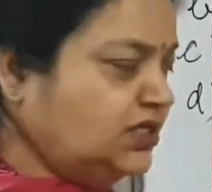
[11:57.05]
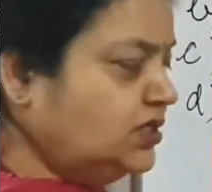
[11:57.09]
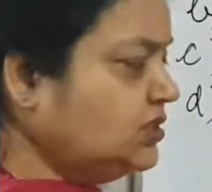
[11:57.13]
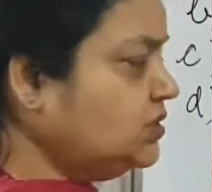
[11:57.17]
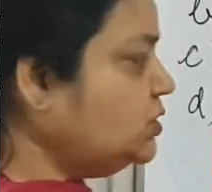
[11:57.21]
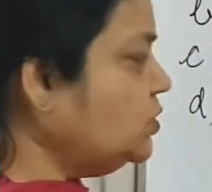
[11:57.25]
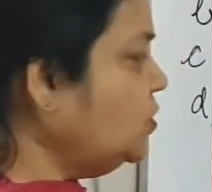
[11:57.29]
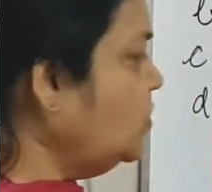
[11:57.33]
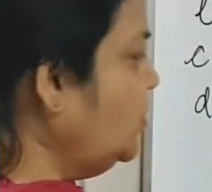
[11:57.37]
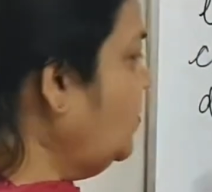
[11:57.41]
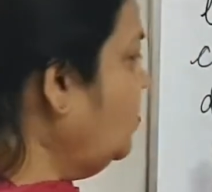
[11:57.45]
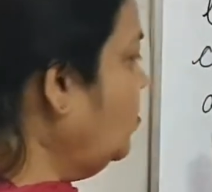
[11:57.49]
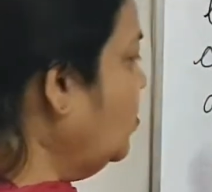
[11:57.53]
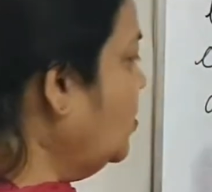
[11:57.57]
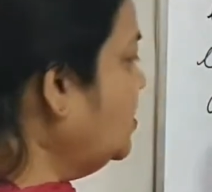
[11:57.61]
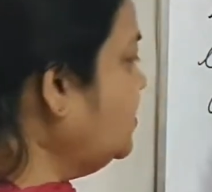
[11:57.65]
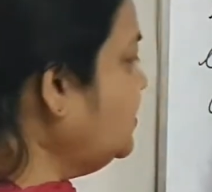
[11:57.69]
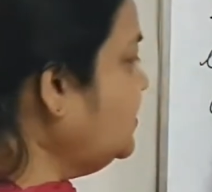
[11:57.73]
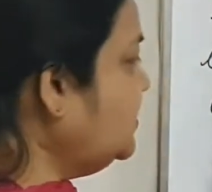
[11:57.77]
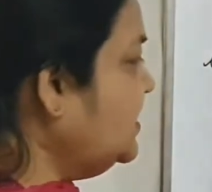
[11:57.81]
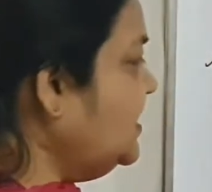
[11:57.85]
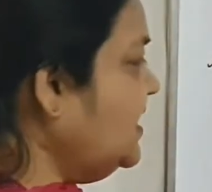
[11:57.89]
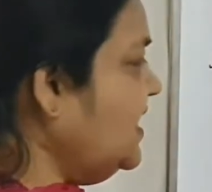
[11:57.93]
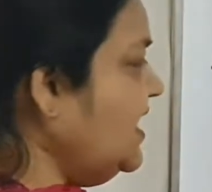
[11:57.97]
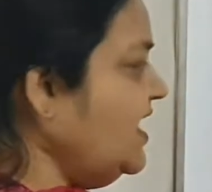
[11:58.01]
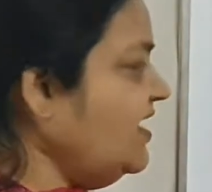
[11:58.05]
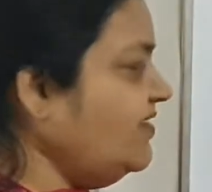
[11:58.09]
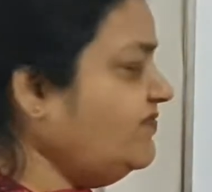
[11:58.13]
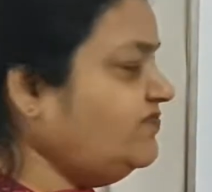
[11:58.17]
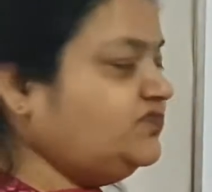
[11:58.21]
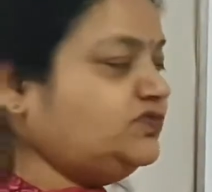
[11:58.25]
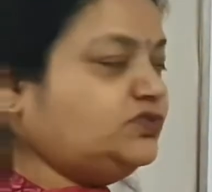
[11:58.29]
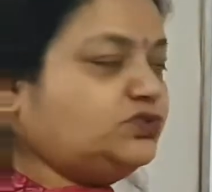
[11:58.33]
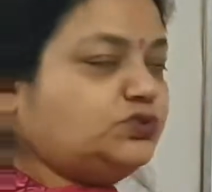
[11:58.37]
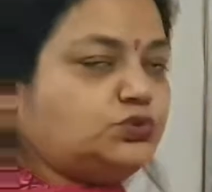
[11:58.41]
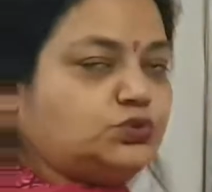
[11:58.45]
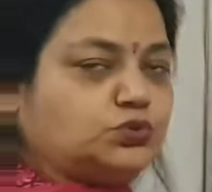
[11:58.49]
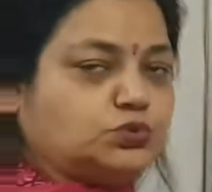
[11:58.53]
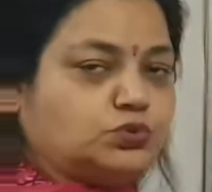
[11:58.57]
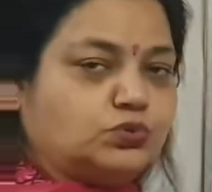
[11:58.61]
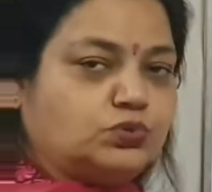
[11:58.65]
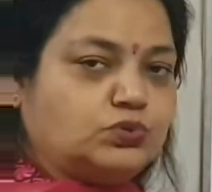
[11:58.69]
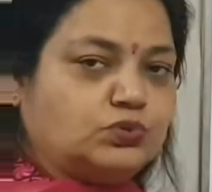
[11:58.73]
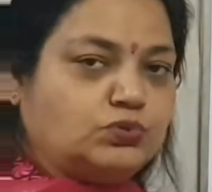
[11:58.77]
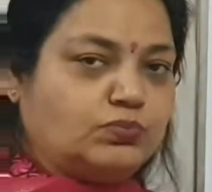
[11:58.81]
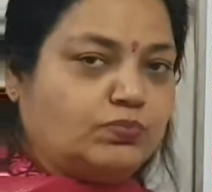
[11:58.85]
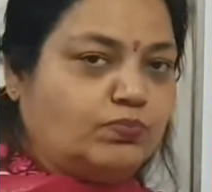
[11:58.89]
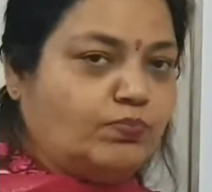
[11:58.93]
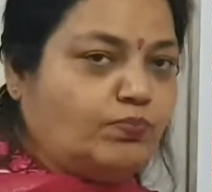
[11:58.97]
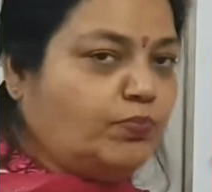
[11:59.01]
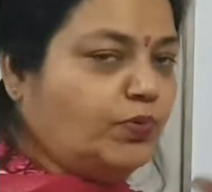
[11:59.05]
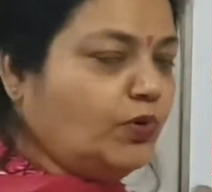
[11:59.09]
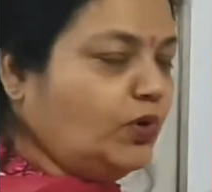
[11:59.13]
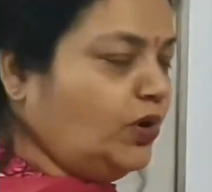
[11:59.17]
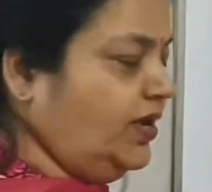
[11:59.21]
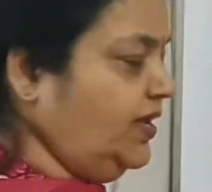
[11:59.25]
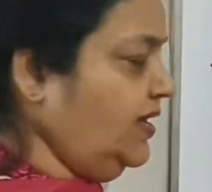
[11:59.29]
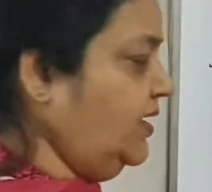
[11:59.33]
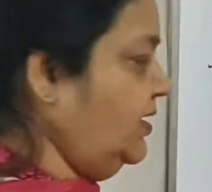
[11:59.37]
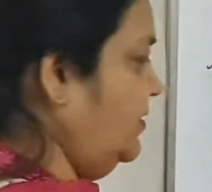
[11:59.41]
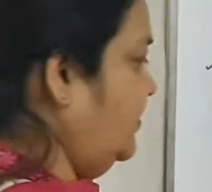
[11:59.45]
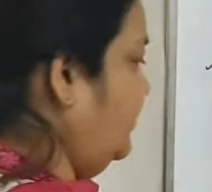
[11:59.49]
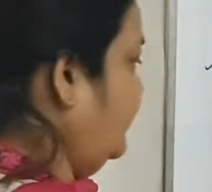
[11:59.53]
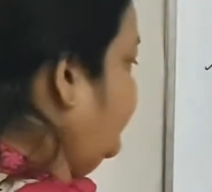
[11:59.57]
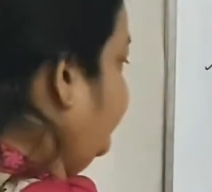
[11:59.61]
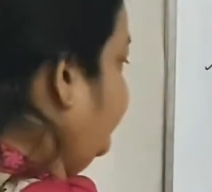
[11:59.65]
So it was left to boil.